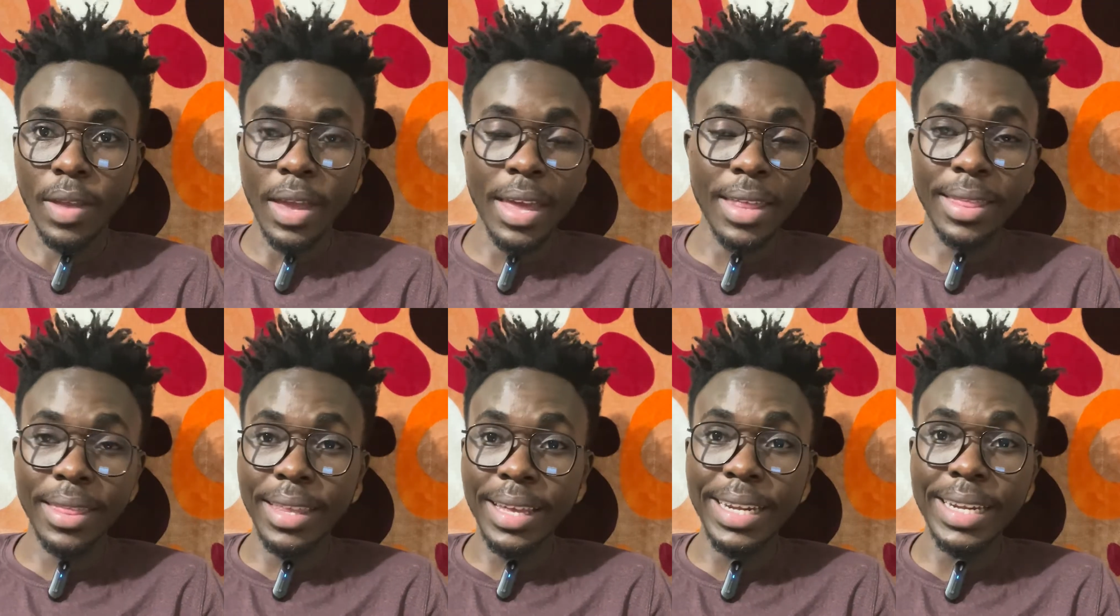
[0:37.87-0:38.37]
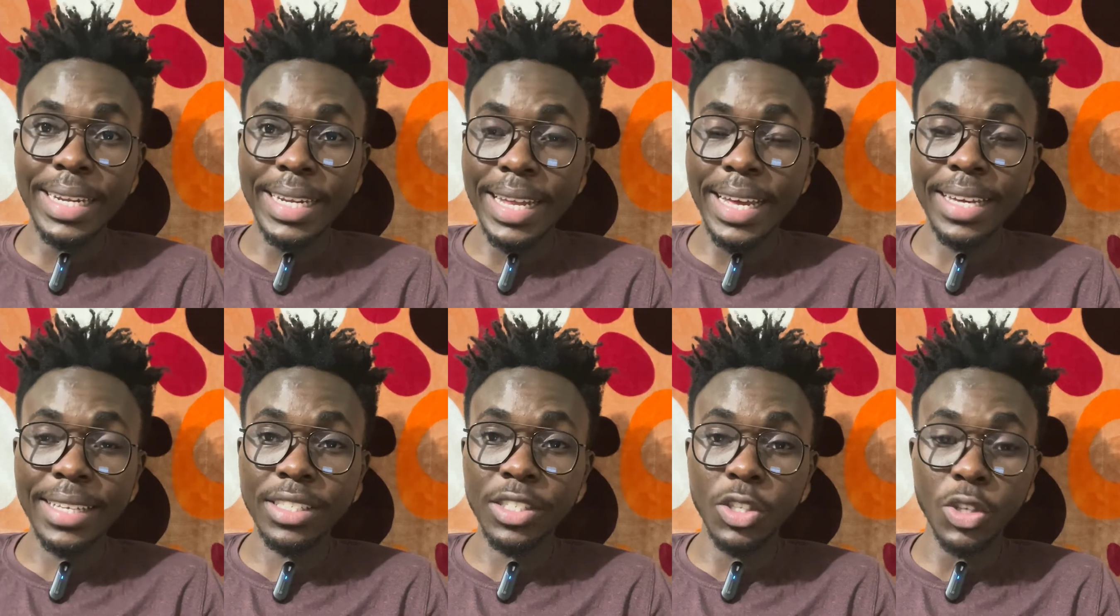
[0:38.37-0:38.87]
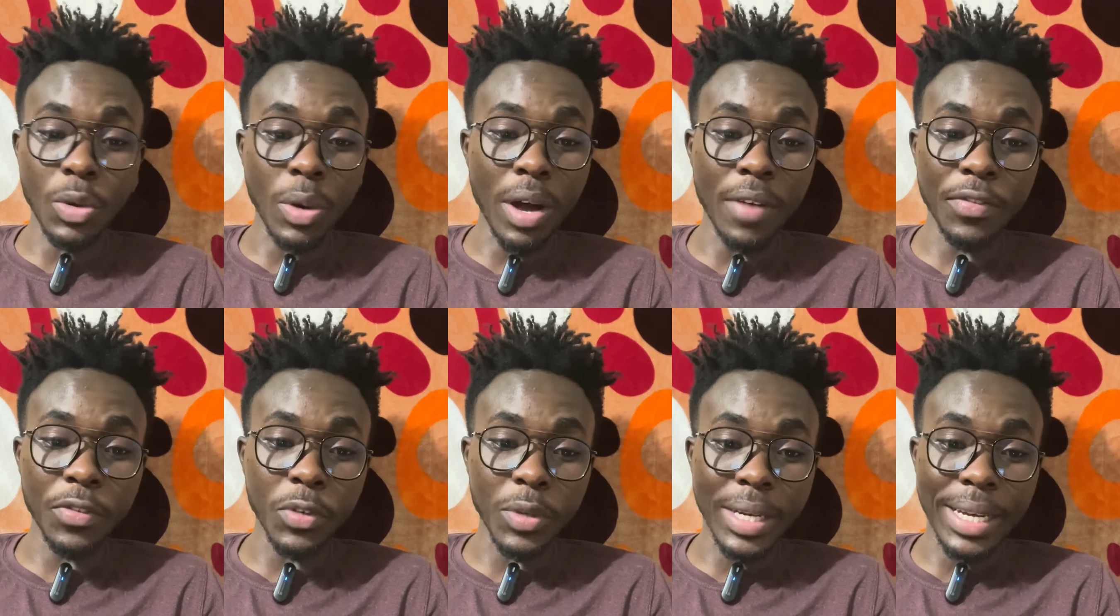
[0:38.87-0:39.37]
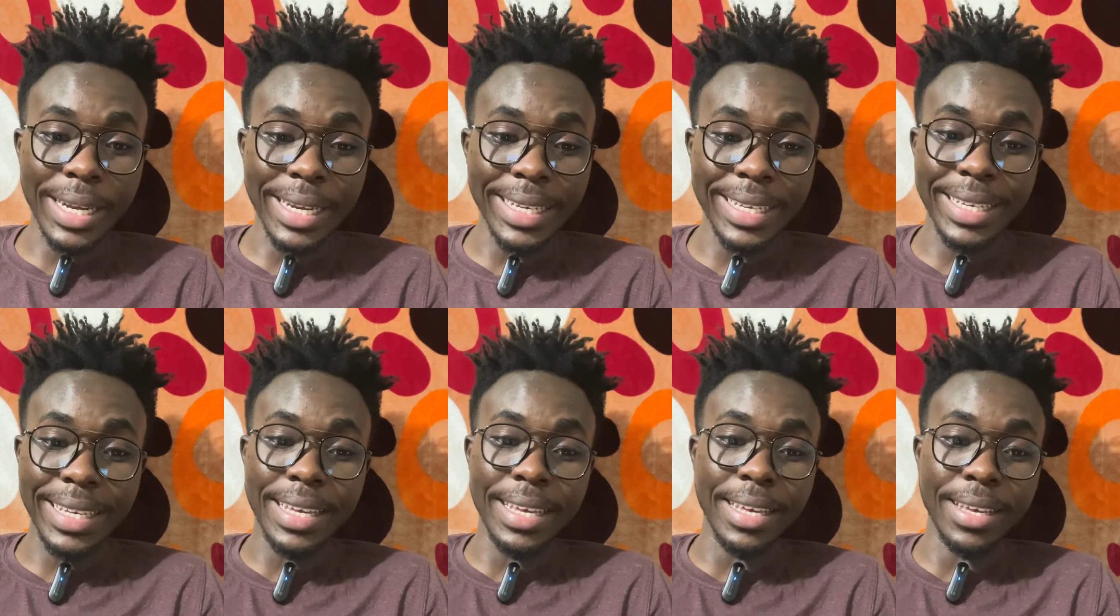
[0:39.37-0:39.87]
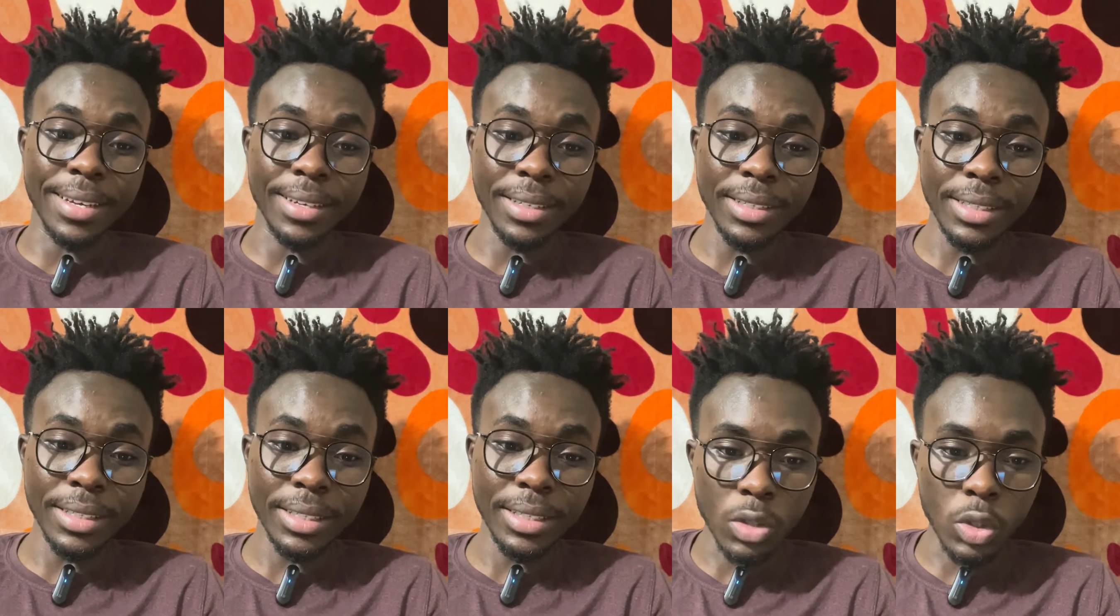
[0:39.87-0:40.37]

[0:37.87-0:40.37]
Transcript: And then next you have to click here.